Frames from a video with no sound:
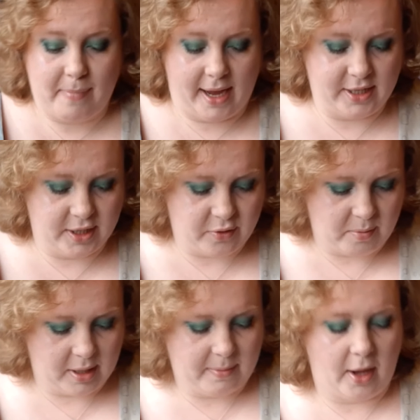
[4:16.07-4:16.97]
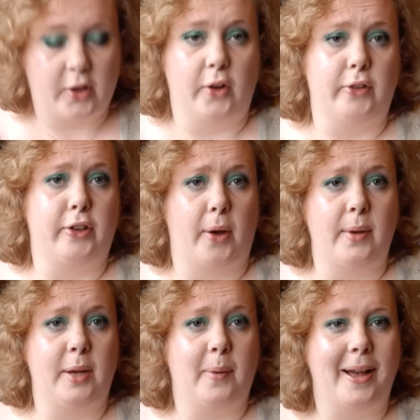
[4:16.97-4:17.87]
badges, reminding me I can't go
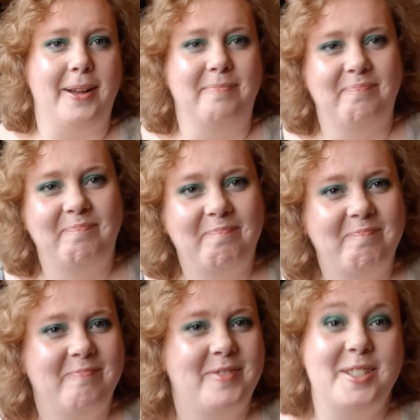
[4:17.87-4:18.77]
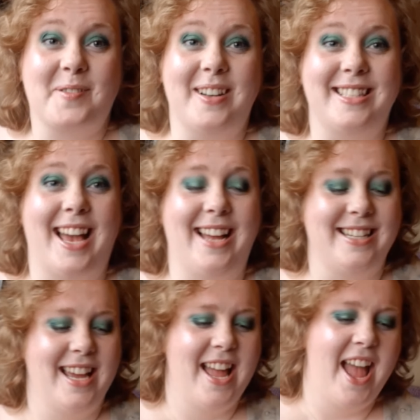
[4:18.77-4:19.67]
anywhere, which is quite sad.
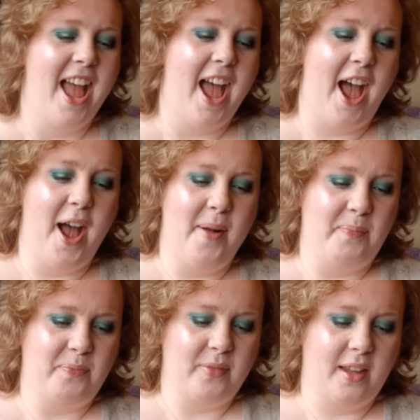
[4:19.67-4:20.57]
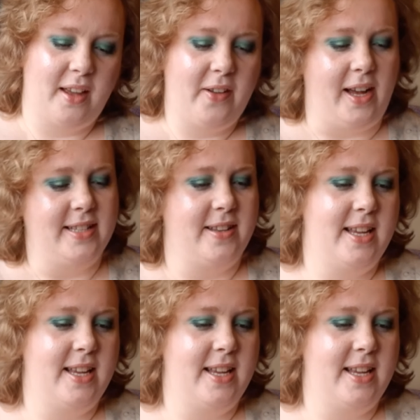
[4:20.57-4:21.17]
Okay, so